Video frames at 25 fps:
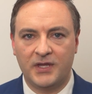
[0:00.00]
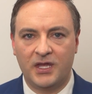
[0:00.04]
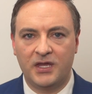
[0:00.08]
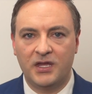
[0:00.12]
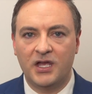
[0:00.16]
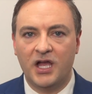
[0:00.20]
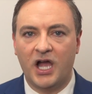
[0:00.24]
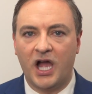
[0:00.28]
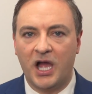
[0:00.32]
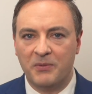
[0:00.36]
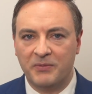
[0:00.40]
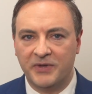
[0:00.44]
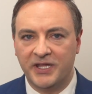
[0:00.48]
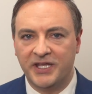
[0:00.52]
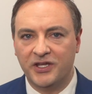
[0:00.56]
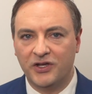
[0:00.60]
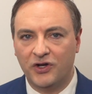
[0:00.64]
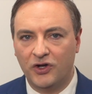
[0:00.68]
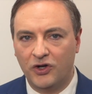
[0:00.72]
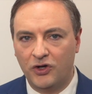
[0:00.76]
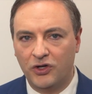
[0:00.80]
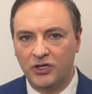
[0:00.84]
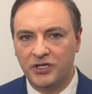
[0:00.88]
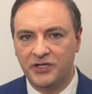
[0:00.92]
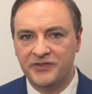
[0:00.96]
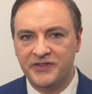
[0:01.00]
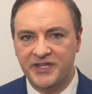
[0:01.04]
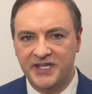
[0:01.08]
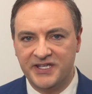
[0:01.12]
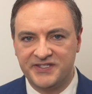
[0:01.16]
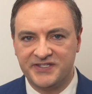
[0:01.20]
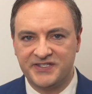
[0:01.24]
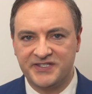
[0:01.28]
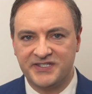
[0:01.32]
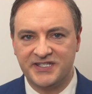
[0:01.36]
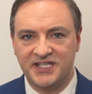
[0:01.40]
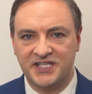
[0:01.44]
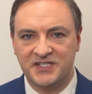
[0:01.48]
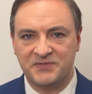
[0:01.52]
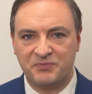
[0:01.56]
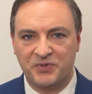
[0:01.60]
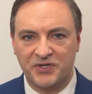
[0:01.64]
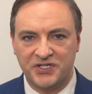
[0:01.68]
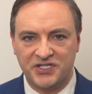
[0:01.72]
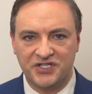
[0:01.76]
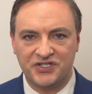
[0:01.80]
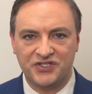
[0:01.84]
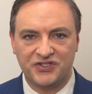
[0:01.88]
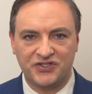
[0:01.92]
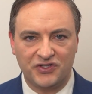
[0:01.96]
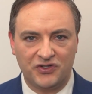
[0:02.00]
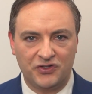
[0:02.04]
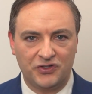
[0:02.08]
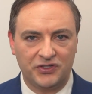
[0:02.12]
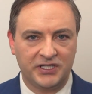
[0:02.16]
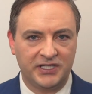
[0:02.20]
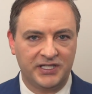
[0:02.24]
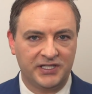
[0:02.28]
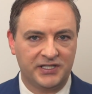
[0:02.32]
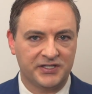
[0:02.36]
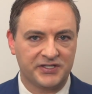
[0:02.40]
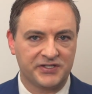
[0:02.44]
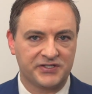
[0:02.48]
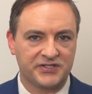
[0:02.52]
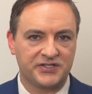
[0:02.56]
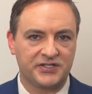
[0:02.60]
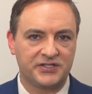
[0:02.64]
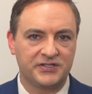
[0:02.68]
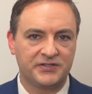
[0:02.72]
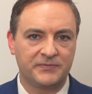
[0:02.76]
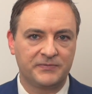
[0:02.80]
I'm Lee Hall, and this is British Thought Leaders.